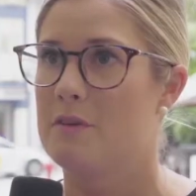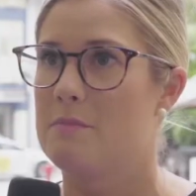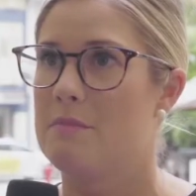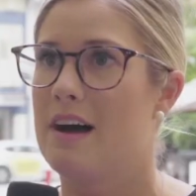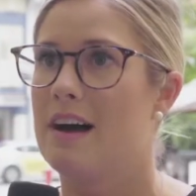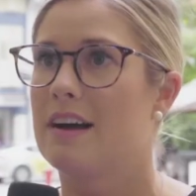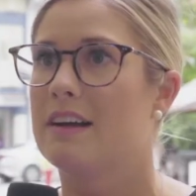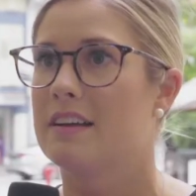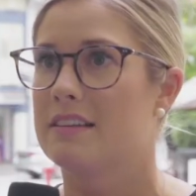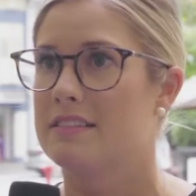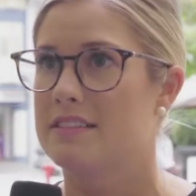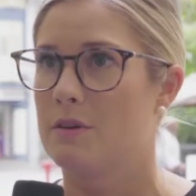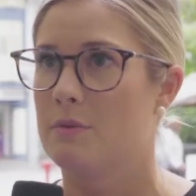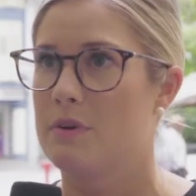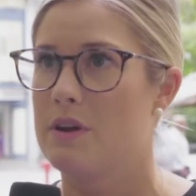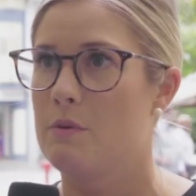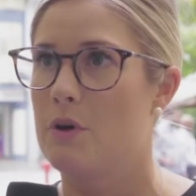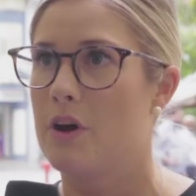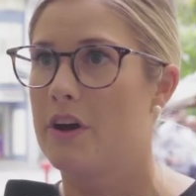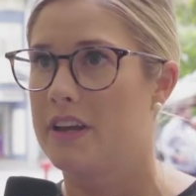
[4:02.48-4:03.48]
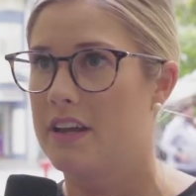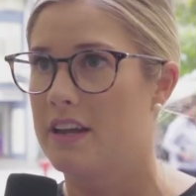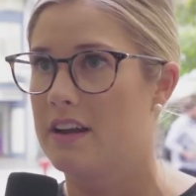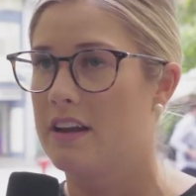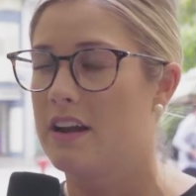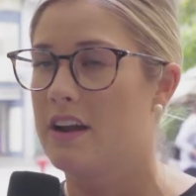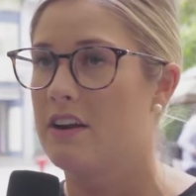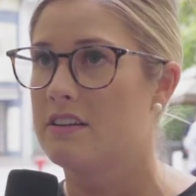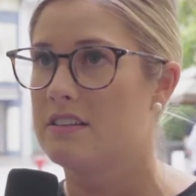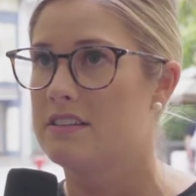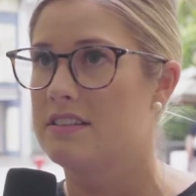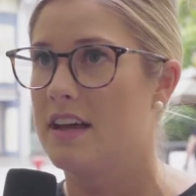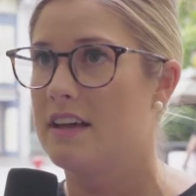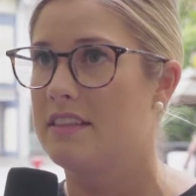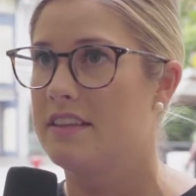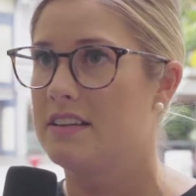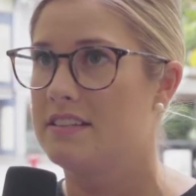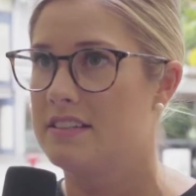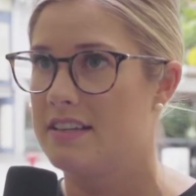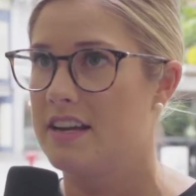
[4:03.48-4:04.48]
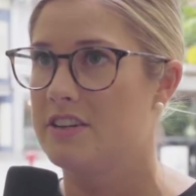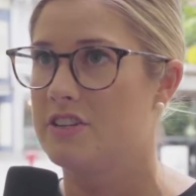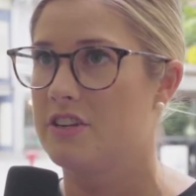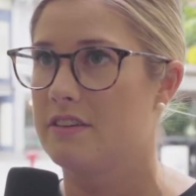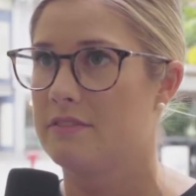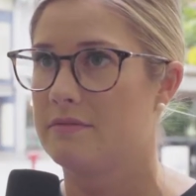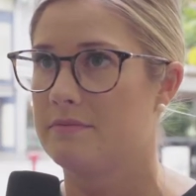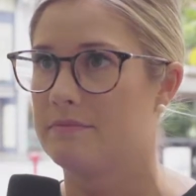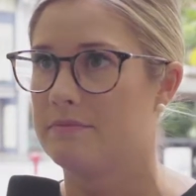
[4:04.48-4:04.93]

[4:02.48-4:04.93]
the markets that we work in here in Southeast Asia.